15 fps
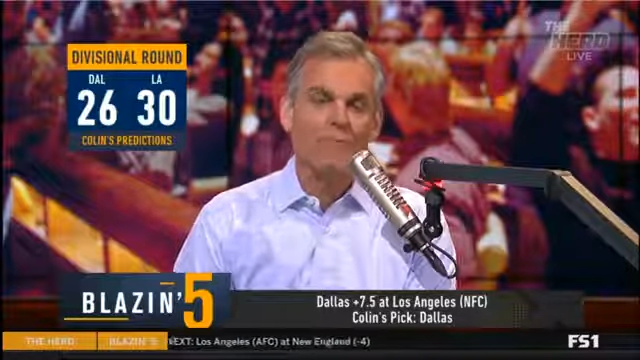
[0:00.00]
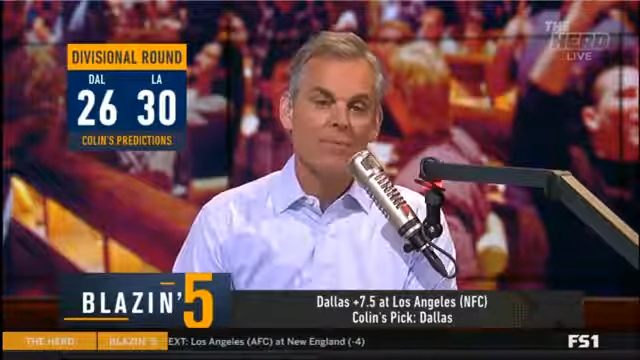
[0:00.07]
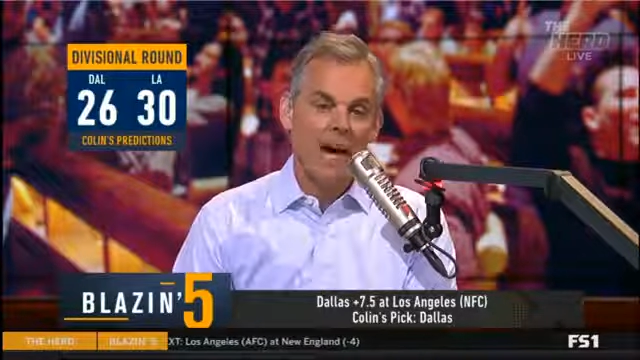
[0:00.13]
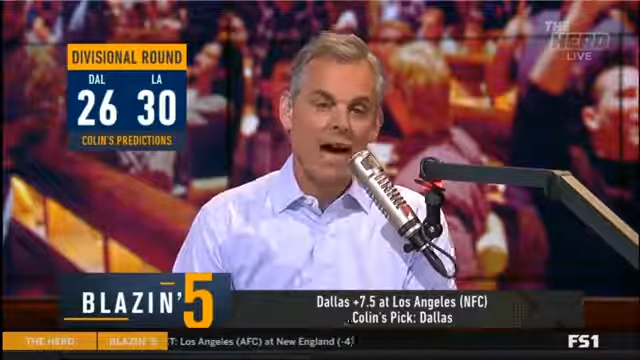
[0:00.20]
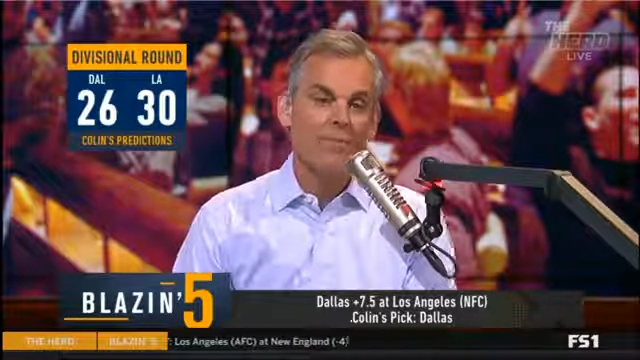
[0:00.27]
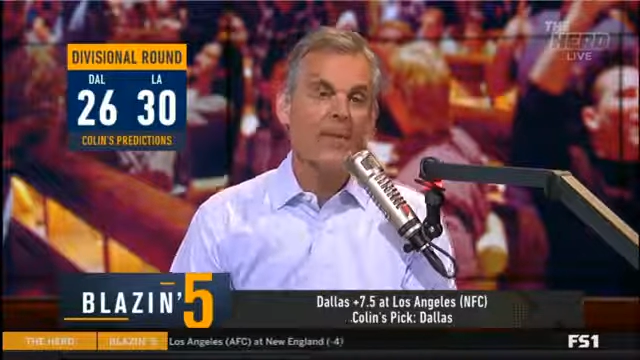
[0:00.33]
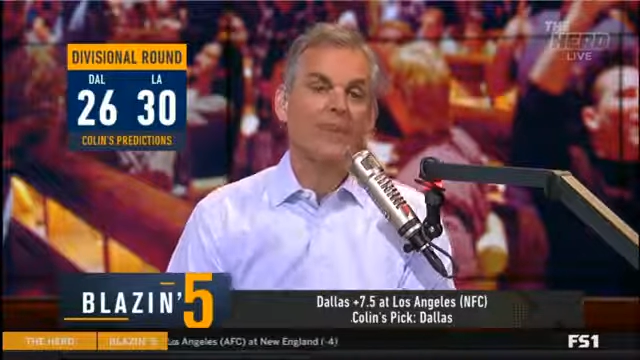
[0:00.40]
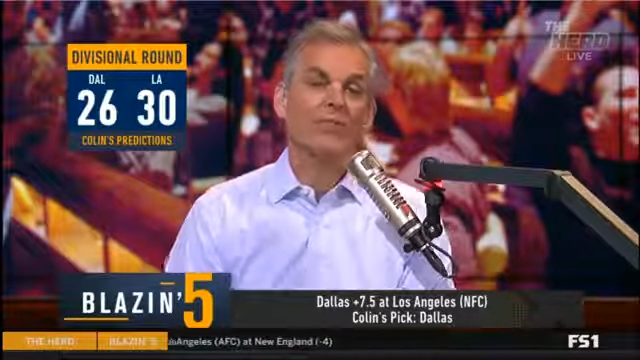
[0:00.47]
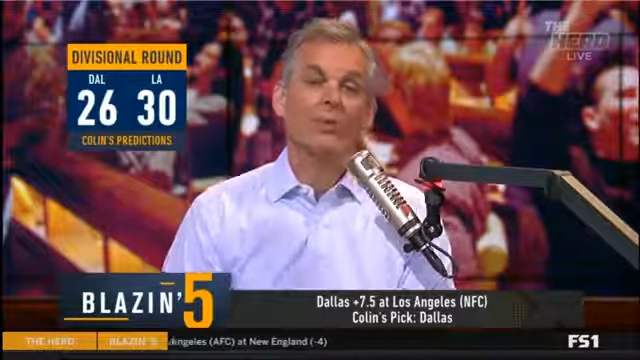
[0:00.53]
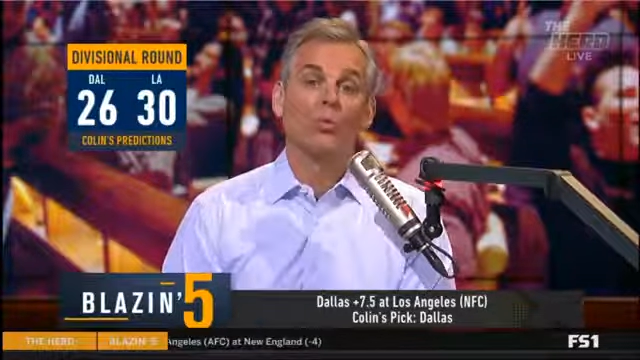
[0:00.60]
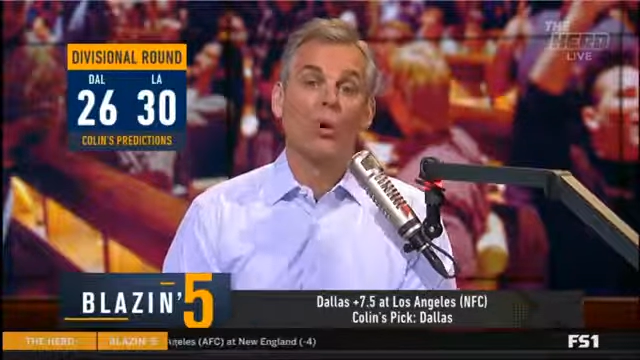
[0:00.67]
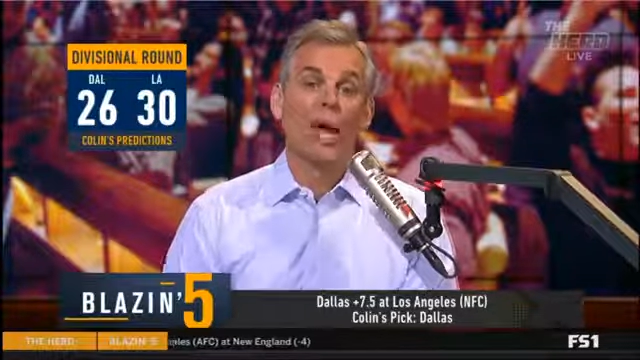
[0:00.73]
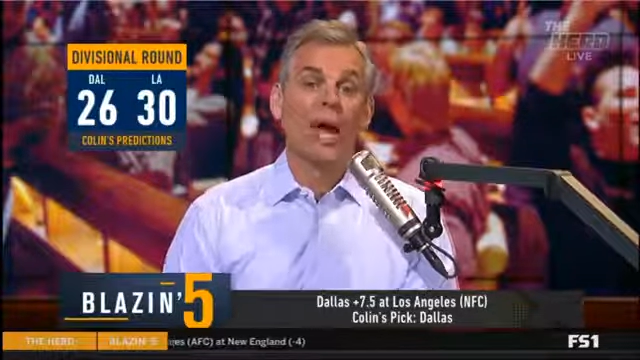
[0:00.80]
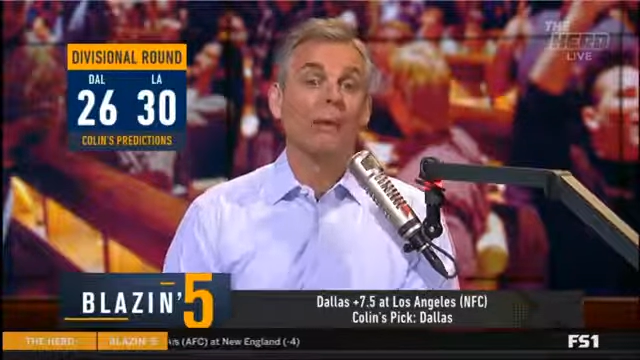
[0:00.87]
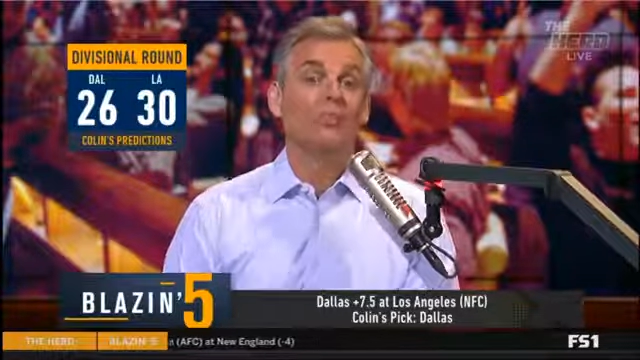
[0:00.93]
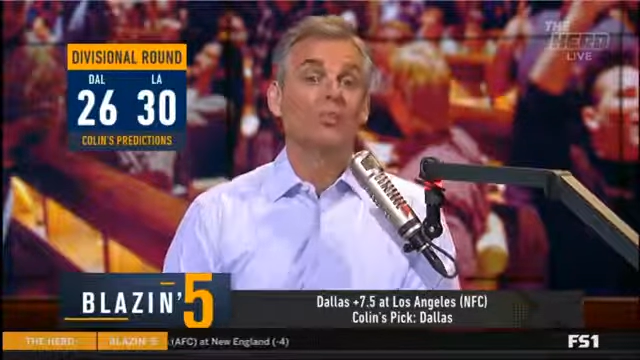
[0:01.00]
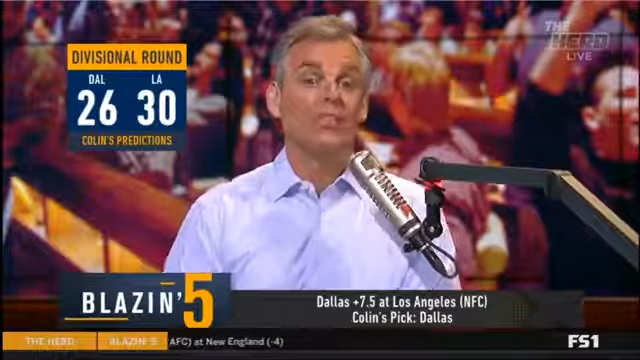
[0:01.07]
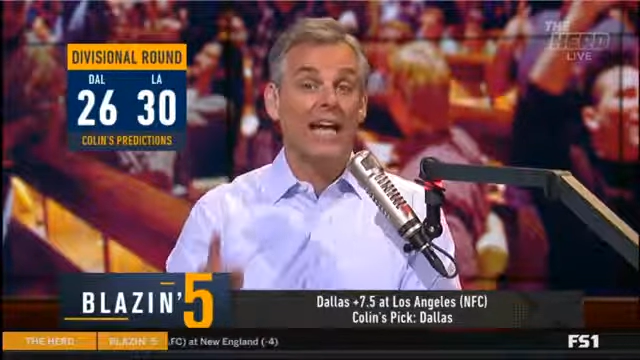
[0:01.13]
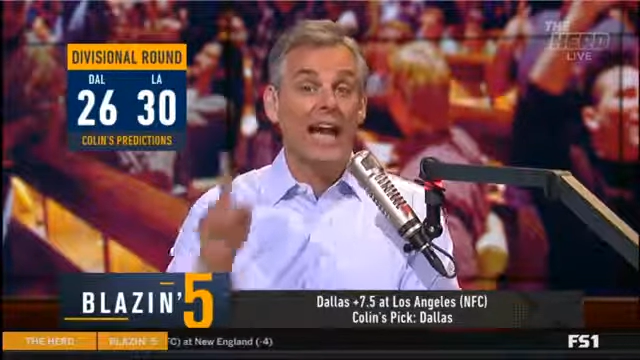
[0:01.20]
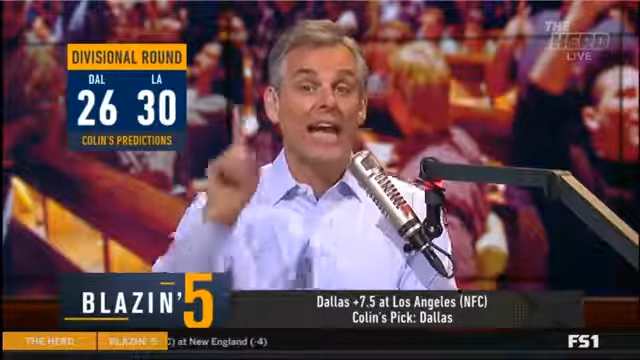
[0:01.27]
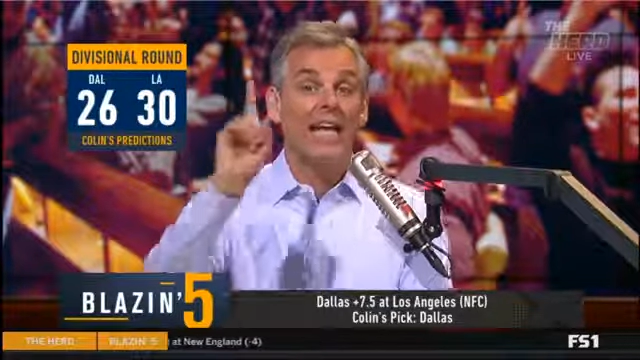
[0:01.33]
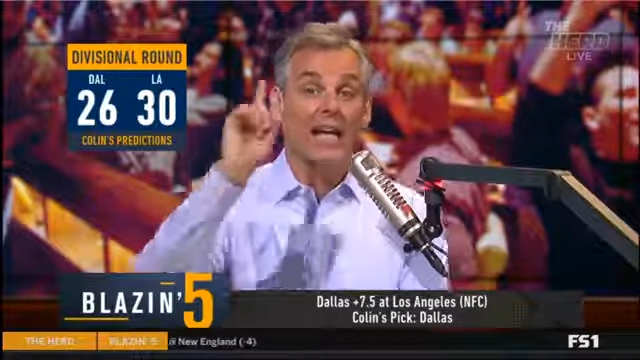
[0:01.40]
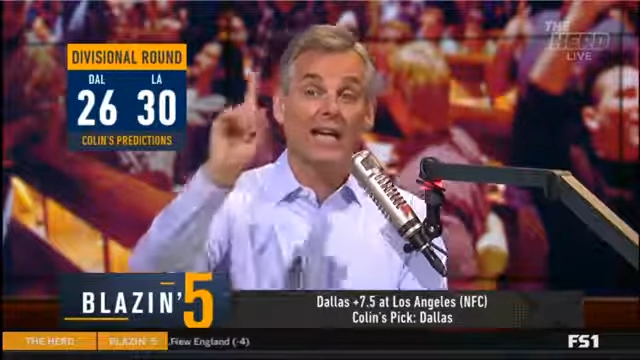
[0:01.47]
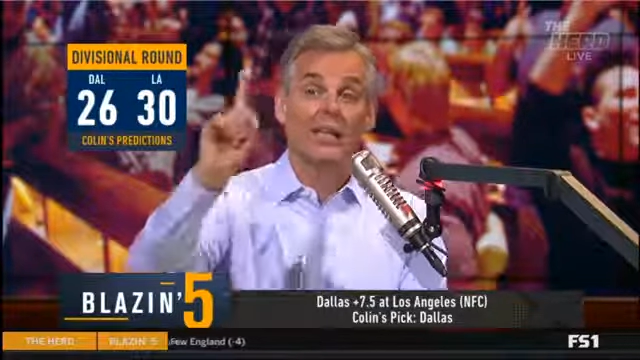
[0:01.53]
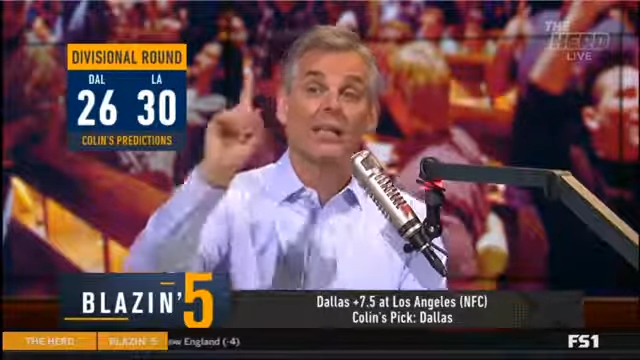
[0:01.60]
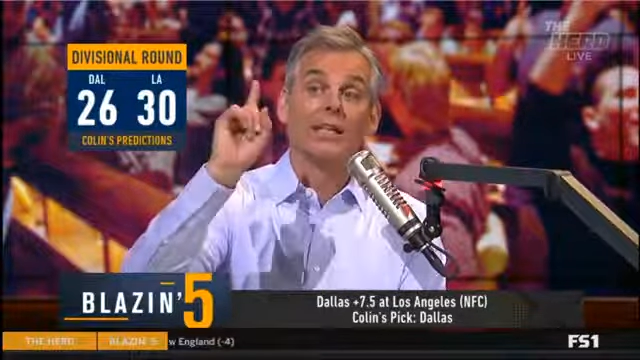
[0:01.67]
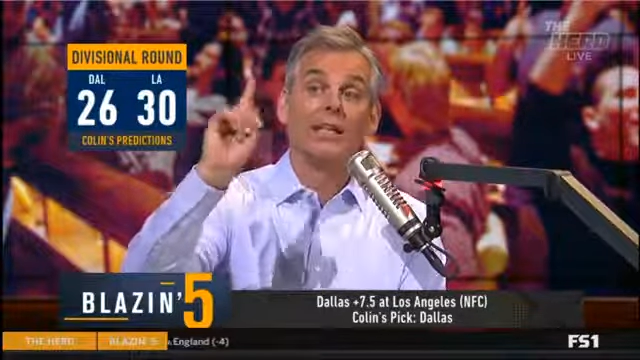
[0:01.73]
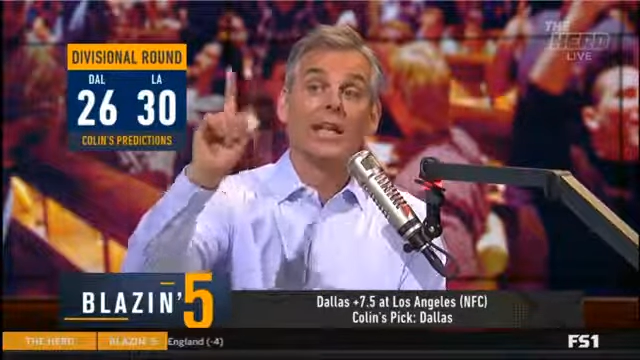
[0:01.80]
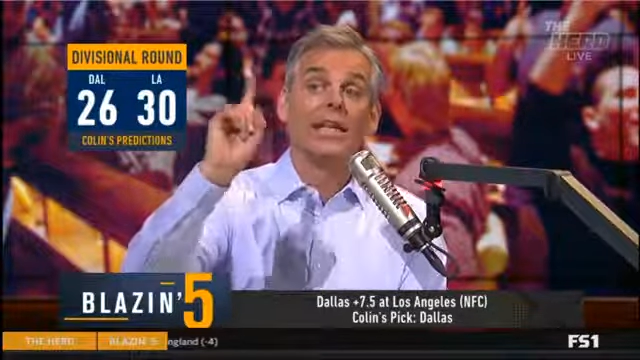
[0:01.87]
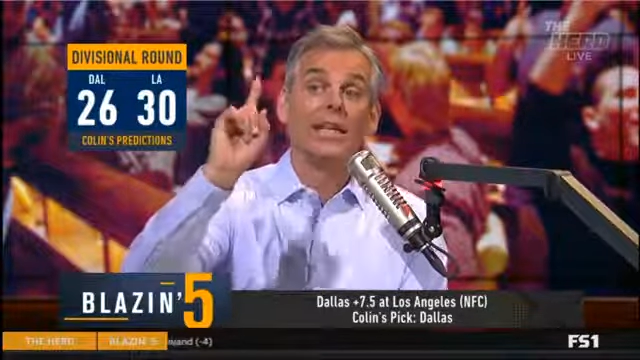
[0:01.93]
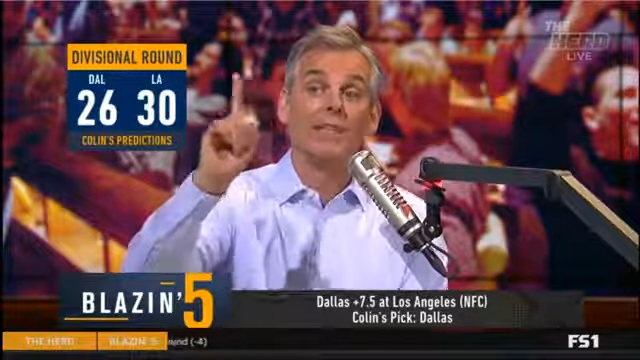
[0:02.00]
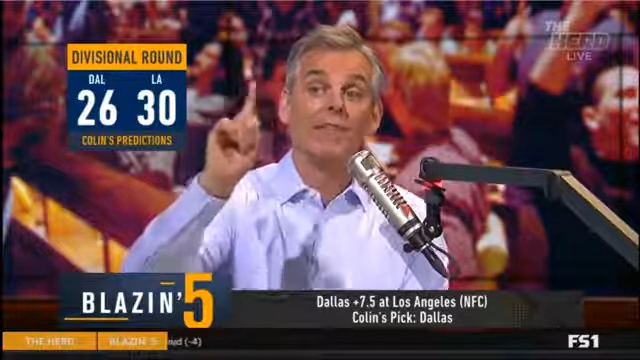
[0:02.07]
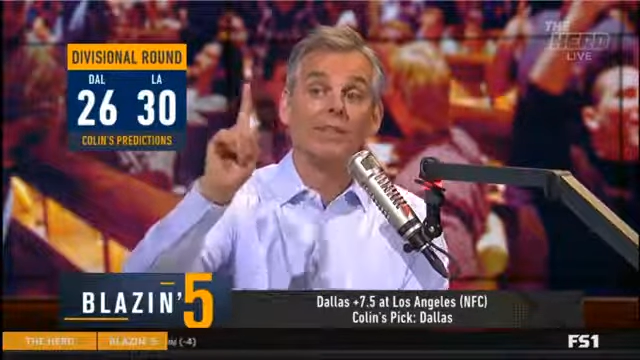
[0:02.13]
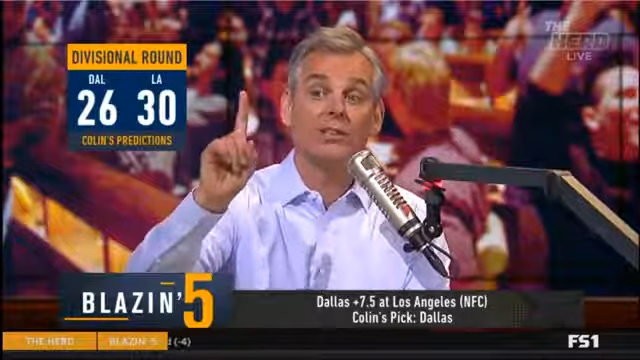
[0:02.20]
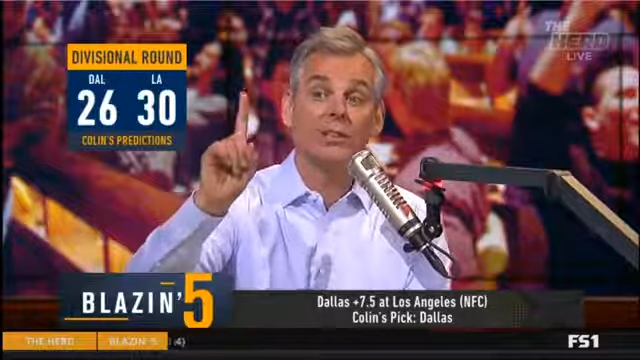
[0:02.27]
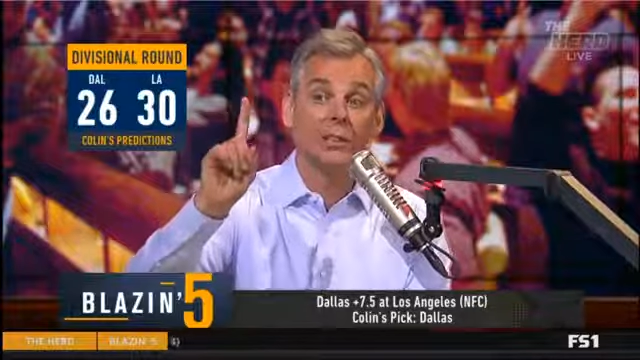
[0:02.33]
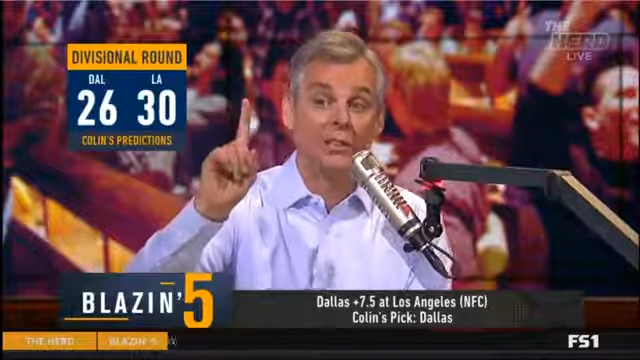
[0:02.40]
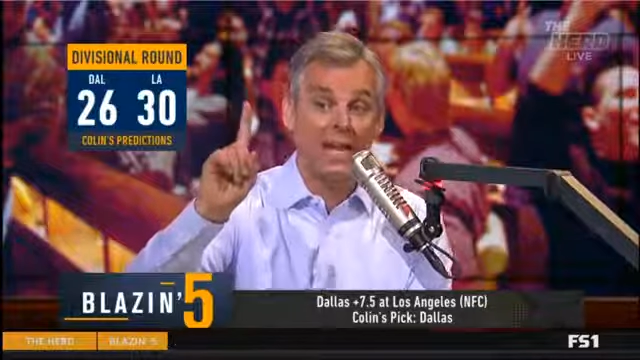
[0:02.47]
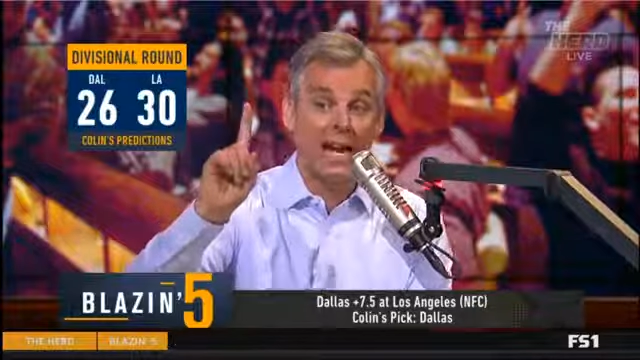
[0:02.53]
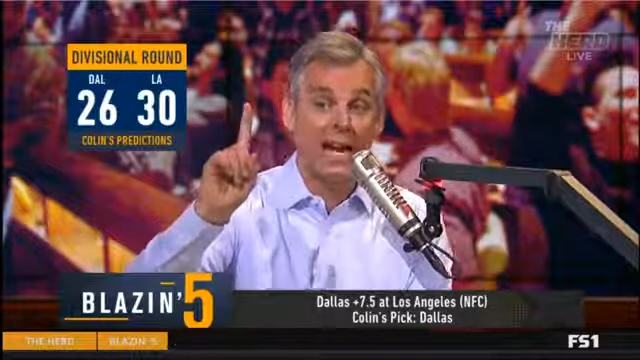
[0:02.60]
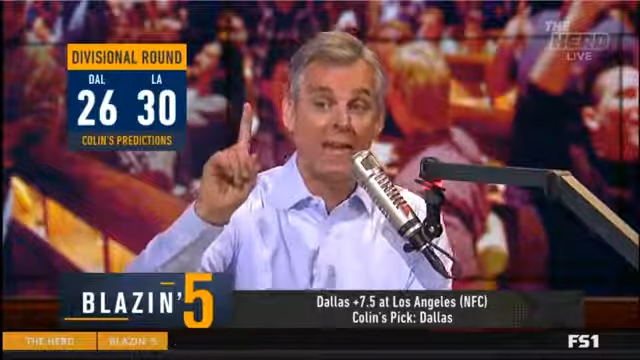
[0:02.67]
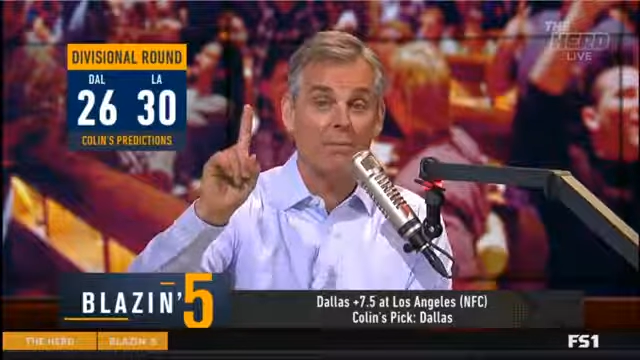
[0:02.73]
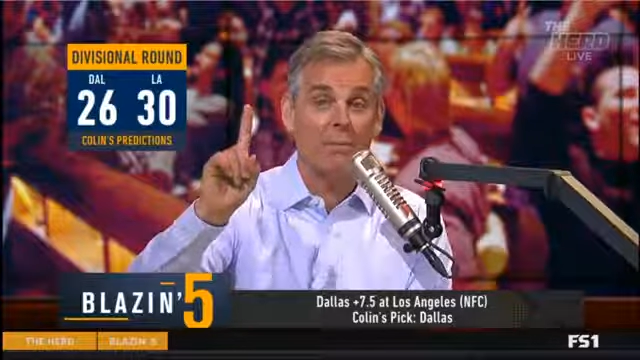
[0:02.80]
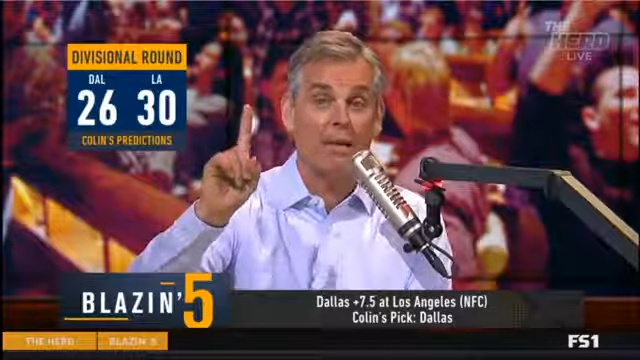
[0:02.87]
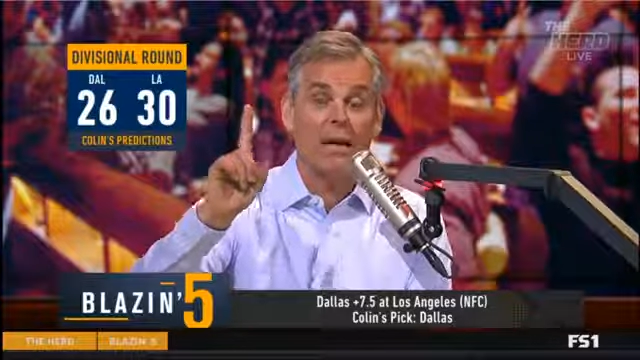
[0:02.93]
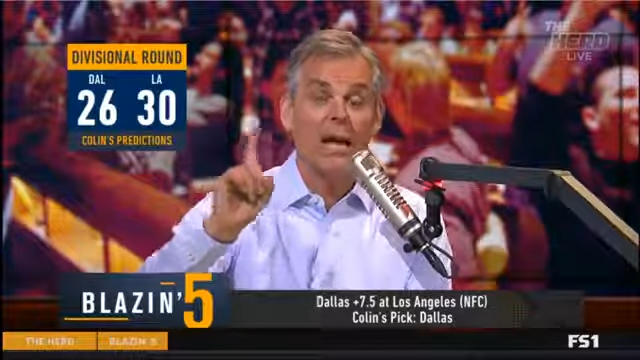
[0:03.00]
I think the Rams take a lead in this game